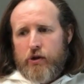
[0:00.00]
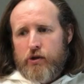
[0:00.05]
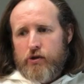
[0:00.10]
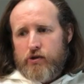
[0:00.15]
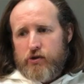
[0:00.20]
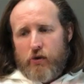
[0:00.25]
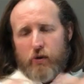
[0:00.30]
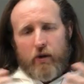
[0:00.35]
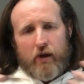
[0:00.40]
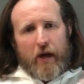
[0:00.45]

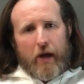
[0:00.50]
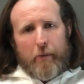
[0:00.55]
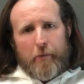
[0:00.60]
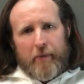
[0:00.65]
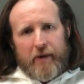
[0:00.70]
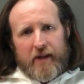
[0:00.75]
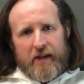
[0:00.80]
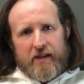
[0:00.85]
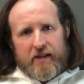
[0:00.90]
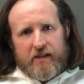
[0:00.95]
So
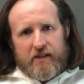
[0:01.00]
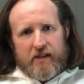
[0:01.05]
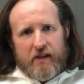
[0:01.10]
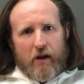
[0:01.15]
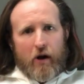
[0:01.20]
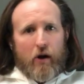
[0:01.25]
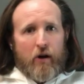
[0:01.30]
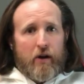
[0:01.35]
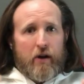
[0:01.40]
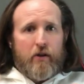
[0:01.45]
companies
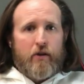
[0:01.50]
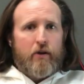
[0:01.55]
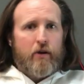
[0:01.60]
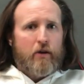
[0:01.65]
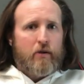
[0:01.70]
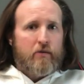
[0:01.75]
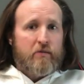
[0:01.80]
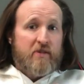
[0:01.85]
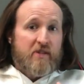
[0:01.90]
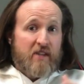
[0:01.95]
are
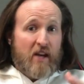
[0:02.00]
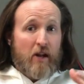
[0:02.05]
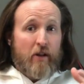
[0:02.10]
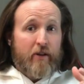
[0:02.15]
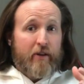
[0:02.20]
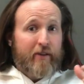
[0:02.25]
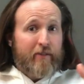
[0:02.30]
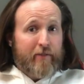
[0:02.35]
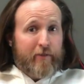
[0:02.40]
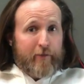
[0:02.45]
either
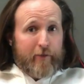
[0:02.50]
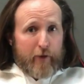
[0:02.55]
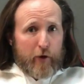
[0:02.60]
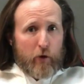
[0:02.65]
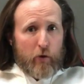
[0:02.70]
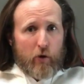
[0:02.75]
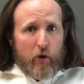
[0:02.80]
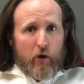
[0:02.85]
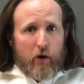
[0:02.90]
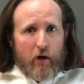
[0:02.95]
selling
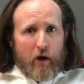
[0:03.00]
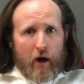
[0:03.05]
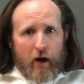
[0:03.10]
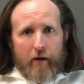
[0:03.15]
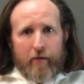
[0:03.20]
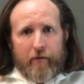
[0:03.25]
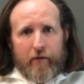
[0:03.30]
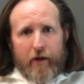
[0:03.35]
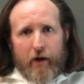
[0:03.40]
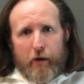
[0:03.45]
fewer
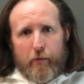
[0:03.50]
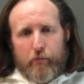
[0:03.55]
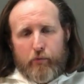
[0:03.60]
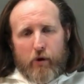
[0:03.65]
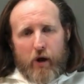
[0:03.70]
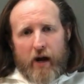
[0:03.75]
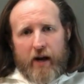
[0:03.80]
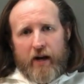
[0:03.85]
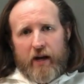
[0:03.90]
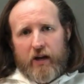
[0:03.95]
of their
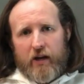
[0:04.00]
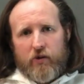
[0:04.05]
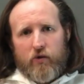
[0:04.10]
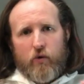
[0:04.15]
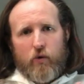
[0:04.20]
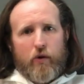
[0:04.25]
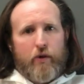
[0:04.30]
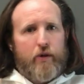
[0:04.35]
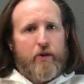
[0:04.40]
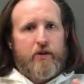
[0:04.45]
product
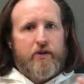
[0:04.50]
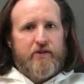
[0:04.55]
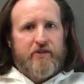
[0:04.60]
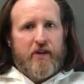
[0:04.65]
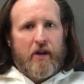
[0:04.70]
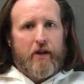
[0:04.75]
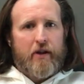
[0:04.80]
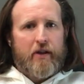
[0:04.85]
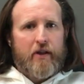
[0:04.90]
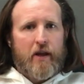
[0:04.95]
or they're
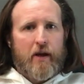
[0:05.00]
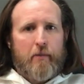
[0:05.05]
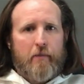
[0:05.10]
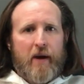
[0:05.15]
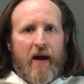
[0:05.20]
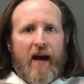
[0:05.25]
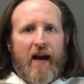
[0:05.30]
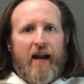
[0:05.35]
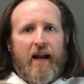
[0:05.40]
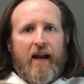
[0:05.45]
selling them
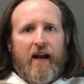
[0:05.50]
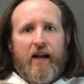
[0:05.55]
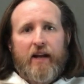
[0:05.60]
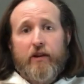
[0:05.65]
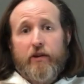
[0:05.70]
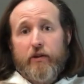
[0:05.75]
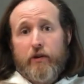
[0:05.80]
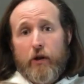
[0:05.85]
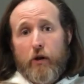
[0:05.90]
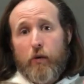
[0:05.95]
at a
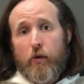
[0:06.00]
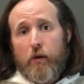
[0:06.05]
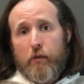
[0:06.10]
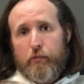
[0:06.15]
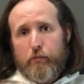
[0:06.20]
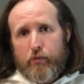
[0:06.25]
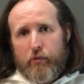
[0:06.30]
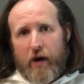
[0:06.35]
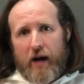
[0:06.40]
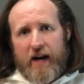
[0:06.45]
lower
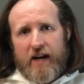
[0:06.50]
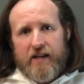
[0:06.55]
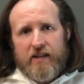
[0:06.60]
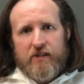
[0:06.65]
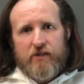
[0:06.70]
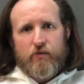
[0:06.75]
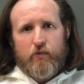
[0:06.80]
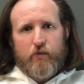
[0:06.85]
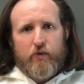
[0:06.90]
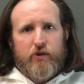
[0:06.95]

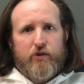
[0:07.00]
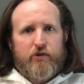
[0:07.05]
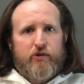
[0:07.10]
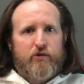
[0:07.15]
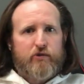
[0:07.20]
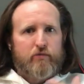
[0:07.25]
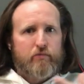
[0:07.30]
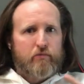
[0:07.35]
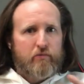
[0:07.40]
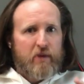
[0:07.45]
price,
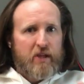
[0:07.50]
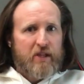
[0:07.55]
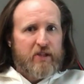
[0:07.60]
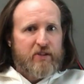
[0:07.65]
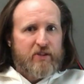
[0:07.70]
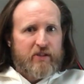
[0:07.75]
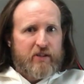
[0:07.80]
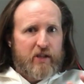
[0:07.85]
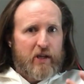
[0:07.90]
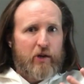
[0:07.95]
which
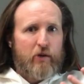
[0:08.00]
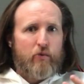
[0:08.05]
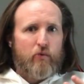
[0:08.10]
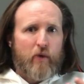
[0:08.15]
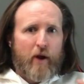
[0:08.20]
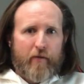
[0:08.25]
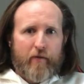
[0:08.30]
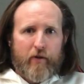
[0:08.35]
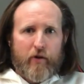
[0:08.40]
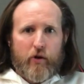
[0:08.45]
means their
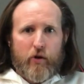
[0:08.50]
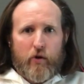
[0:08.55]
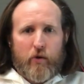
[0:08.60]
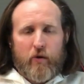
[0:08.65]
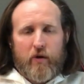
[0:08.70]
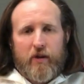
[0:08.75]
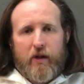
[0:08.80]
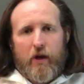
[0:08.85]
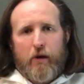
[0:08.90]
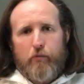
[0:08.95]
revenue
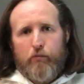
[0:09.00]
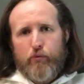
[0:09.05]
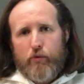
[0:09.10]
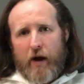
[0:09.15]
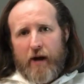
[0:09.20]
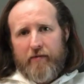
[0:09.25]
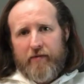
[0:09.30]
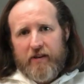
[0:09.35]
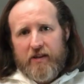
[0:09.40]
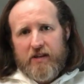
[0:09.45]
and their
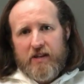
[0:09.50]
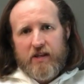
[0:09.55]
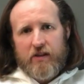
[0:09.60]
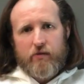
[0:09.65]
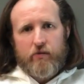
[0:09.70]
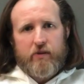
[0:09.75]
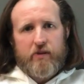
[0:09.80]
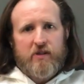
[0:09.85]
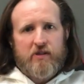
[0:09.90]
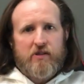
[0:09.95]
profit
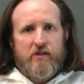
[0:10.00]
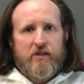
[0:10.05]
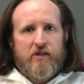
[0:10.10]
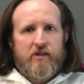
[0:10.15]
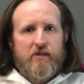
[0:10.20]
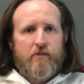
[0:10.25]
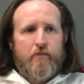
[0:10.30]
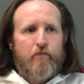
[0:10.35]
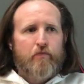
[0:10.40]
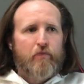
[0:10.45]

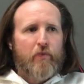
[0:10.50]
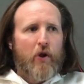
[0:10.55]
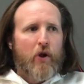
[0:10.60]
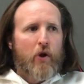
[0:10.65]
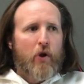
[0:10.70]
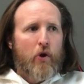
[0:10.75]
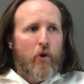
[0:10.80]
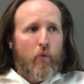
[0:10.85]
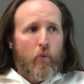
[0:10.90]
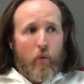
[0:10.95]
decreases.
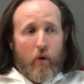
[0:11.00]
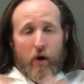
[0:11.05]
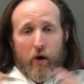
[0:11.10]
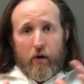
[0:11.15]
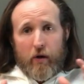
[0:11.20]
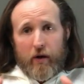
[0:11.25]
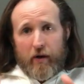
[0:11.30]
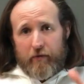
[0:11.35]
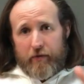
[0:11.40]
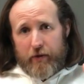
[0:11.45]

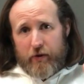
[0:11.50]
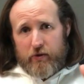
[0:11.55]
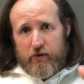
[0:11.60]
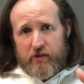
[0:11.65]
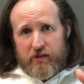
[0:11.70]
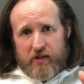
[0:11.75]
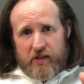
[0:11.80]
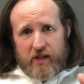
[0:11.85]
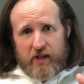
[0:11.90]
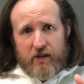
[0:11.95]
Well, if those
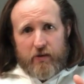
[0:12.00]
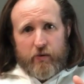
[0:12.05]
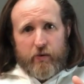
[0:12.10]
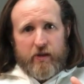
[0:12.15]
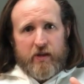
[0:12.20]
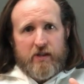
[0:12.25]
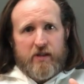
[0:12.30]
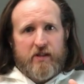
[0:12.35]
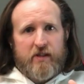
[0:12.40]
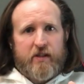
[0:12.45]

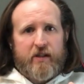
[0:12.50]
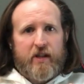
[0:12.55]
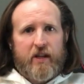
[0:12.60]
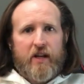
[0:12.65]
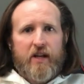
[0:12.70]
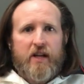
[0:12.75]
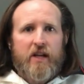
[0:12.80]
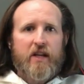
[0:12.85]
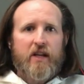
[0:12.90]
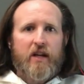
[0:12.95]
decrease, they
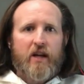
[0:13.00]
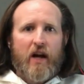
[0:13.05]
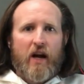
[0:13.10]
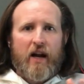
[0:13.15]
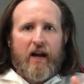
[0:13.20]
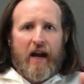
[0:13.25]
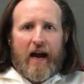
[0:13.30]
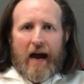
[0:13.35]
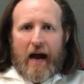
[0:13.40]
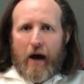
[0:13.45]
need to
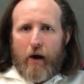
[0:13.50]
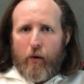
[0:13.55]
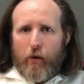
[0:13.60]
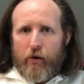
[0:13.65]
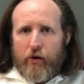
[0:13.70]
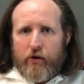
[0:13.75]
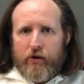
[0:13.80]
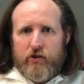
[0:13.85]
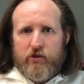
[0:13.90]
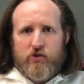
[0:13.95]
cut
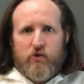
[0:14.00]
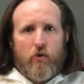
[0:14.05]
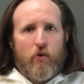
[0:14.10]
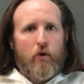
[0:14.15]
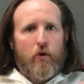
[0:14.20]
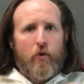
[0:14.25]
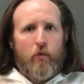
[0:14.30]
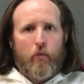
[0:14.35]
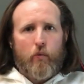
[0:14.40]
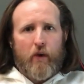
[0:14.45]
hours
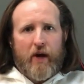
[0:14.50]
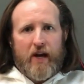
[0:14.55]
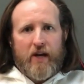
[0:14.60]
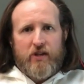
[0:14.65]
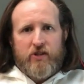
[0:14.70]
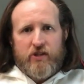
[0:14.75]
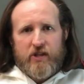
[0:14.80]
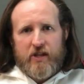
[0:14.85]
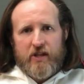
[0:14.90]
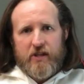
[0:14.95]
or
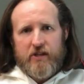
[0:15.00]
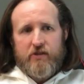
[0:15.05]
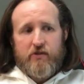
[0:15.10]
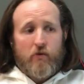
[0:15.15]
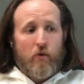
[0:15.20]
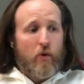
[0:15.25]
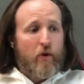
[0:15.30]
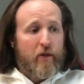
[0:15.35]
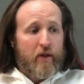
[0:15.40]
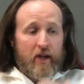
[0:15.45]
wages,
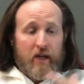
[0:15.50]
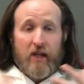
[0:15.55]
or they